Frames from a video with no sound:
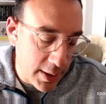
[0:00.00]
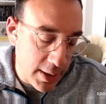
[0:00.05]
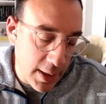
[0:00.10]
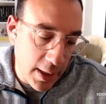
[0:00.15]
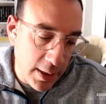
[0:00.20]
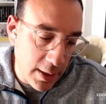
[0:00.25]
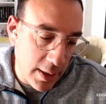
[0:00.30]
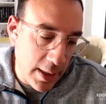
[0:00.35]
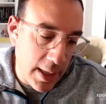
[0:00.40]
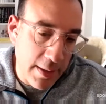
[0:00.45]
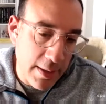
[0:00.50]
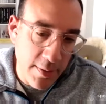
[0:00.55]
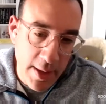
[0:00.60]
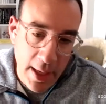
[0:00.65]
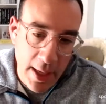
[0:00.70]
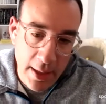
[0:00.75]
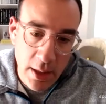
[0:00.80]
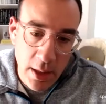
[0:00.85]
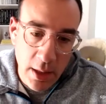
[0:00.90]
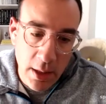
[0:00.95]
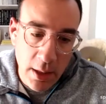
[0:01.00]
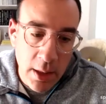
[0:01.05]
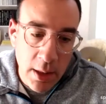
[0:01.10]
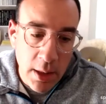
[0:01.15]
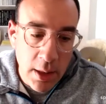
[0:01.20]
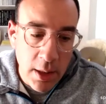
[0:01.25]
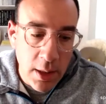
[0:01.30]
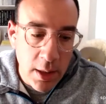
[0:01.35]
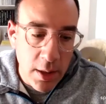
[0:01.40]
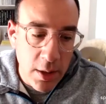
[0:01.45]
on a lot of that and
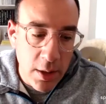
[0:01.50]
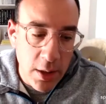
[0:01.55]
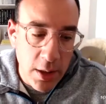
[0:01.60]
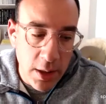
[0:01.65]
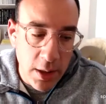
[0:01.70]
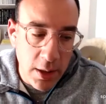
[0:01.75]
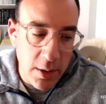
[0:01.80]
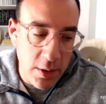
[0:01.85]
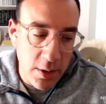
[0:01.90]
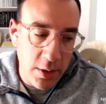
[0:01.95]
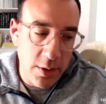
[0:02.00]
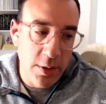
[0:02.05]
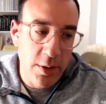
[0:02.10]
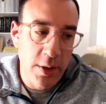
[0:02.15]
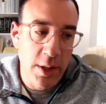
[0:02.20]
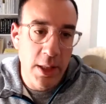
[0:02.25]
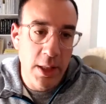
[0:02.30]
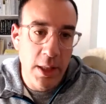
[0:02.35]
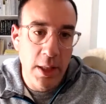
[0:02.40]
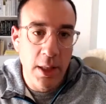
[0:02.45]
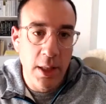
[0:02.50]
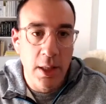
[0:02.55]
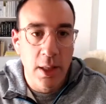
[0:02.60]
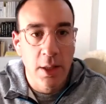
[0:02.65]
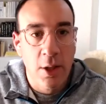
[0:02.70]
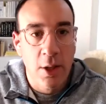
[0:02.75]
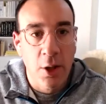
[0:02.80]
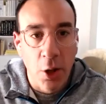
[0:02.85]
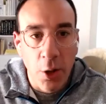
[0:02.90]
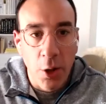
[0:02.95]
the
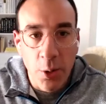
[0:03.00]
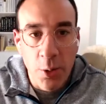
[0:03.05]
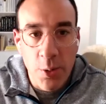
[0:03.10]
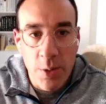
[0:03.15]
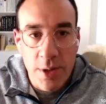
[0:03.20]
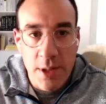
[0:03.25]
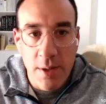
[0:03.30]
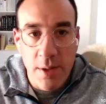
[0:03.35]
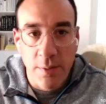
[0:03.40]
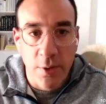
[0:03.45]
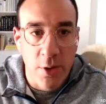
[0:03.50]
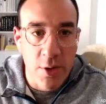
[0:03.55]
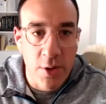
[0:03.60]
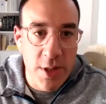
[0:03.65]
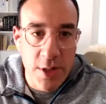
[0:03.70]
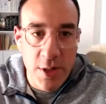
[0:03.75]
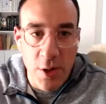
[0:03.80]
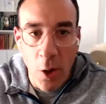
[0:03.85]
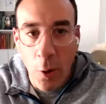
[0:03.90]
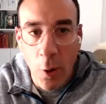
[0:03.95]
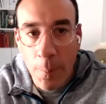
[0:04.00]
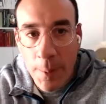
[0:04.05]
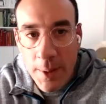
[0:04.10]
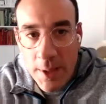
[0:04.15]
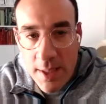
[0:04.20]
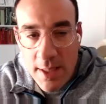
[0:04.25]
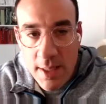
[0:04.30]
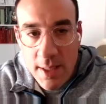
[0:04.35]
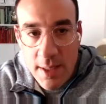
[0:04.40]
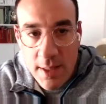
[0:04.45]
closed versus open
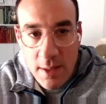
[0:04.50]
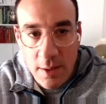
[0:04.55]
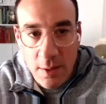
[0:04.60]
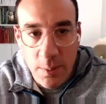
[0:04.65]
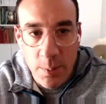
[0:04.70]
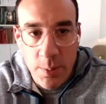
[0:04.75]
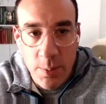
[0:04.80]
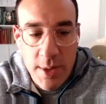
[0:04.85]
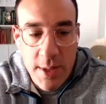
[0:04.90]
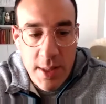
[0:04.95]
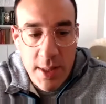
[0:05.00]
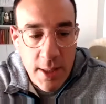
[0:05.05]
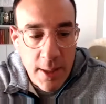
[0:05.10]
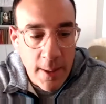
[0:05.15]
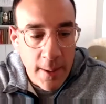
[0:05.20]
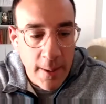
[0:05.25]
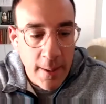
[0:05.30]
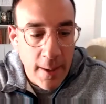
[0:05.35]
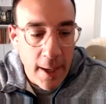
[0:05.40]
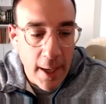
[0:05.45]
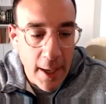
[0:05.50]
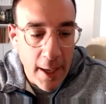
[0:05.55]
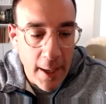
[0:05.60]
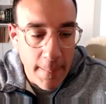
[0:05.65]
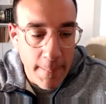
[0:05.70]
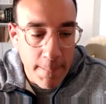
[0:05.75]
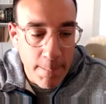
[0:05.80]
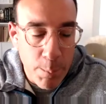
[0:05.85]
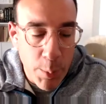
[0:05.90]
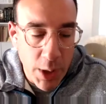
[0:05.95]
systems
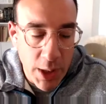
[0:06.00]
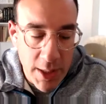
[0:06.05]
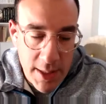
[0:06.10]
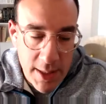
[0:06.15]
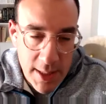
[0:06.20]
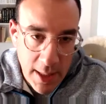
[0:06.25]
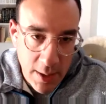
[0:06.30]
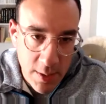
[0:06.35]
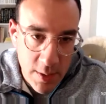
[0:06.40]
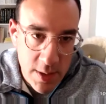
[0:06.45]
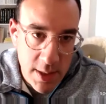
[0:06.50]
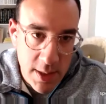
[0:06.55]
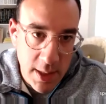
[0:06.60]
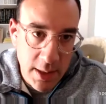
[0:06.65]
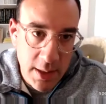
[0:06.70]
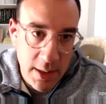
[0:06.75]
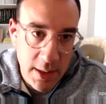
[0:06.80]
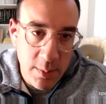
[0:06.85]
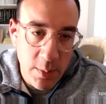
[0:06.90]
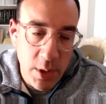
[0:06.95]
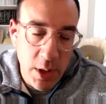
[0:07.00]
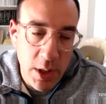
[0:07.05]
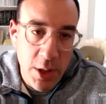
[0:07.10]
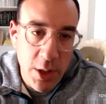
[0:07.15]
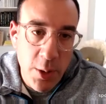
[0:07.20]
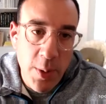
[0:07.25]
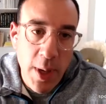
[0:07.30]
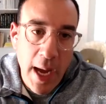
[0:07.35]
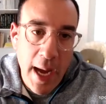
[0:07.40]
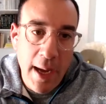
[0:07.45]
um, but it sounds like to me
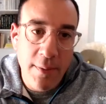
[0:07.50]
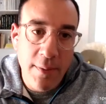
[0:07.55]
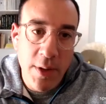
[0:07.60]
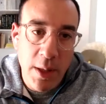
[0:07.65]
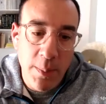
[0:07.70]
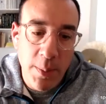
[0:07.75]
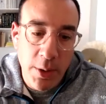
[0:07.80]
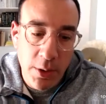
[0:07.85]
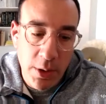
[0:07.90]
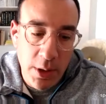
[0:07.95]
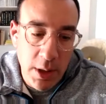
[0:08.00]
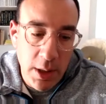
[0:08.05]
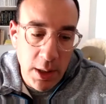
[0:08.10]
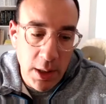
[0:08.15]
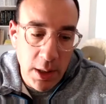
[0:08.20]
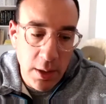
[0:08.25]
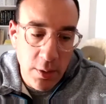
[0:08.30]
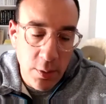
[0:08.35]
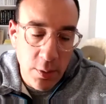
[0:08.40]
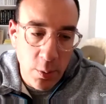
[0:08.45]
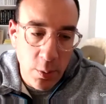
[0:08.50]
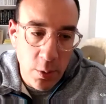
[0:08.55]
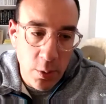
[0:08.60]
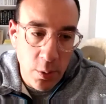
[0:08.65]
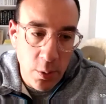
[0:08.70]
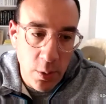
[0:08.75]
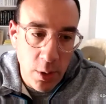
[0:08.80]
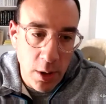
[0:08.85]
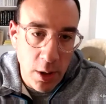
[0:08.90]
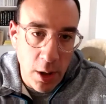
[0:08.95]
you have the ability
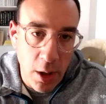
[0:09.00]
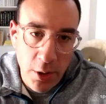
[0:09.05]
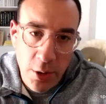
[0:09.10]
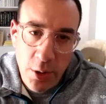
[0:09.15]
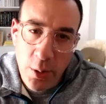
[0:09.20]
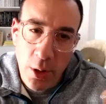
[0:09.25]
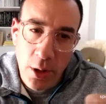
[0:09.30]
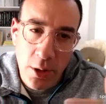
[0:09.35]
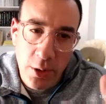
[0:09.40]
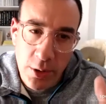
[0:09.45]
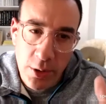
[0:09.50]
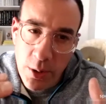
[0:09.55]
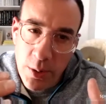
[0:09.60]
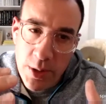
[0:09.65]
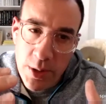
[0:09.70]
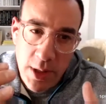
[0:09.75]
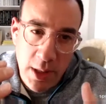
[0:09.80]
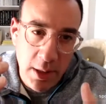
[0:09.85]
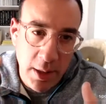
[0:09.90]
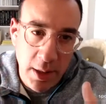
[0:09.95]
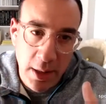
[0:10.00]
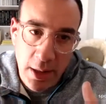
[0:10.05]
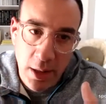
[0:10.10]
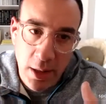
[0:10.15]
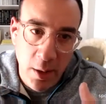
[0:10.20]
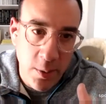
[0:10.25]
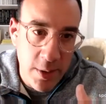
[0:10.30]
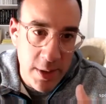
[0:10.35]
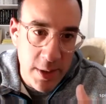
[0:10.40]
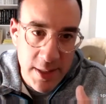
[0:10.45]
through are, are you all using like
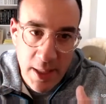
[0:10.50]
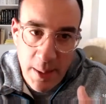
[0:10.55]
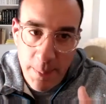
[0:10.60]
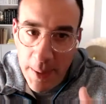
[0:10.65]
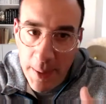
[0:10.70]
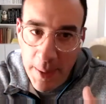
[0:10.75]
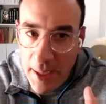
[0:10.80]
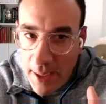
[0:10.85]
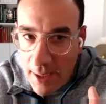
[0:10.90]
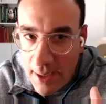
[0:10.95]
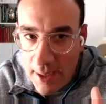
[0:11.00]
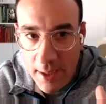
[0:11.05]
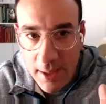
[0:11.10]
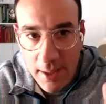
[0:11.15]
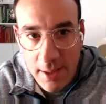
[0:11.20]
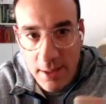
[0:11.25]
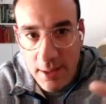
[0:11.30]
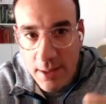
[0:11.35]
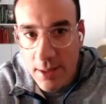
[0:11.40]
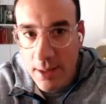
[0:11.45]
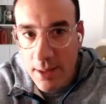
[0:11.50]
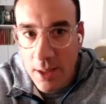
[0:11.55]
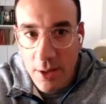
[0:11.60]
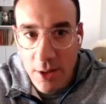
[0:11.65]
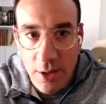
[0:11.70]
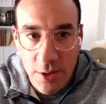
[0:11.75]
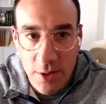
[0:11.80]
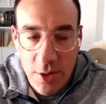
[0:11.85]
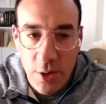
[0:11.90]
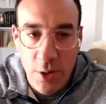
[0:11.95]
osdp and are
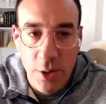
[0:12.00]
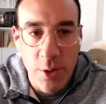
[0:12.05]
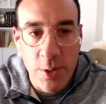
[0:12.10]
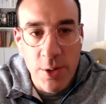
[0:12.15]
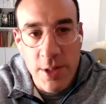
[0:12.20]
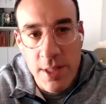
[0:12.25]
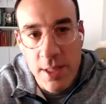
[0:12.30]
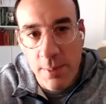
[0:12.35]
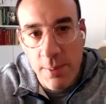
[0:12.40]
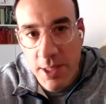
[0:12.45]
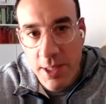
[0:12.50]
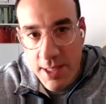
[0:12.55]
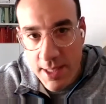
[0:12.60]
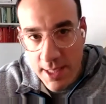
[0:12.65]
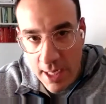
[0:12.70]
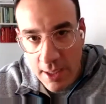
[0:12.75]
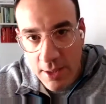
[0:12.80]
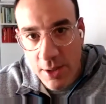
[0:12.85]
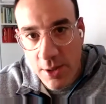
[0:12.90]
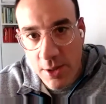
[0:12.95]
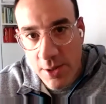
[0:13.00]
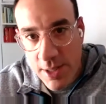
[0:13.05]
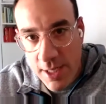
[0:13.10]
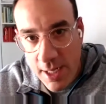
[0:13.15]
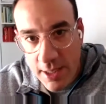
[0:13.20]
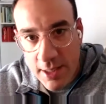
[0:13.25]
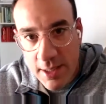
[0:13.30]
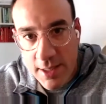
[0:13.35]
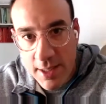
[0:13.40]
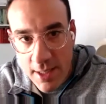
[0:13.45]
you so you're using some of the standards that
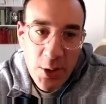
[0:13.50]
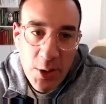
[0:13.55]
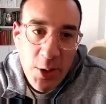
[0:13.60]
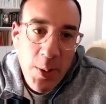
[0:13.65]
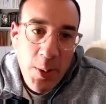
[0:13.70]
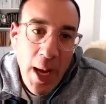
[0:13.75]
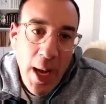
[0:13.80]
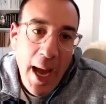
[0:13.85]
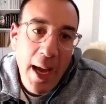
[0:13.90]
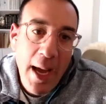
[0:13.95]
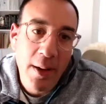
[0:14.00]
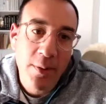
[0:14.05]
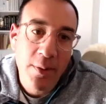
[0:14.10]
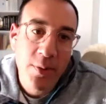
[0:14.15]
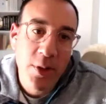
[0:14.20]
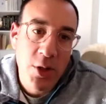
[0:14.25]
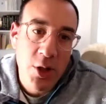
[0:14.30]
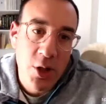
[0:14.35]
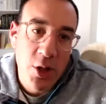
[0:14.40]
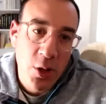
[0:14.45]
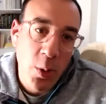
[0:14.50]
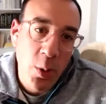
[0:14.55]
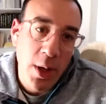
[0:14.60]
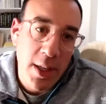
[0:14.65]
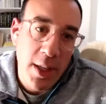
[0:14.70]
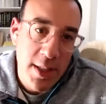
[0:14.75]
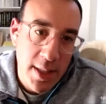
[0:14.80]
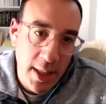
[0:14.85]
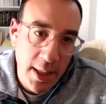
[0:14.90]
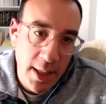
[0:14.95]
exist you have the
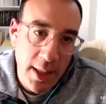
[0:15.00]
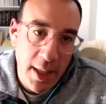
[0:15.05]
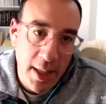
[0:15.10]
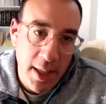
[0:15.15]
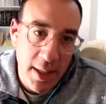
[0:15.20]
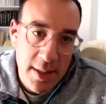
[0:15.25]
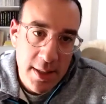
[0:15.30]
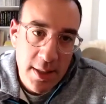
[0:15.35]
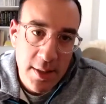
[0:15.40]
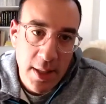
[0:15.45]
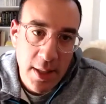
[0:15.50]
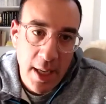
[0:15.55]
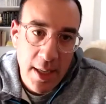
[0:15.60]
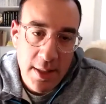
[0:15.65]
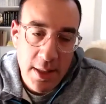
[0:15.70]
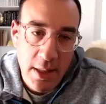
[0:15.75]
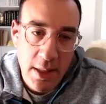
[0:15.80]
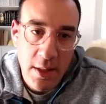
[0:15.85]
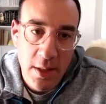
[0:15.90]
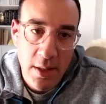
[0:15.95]
choice i guess as a c-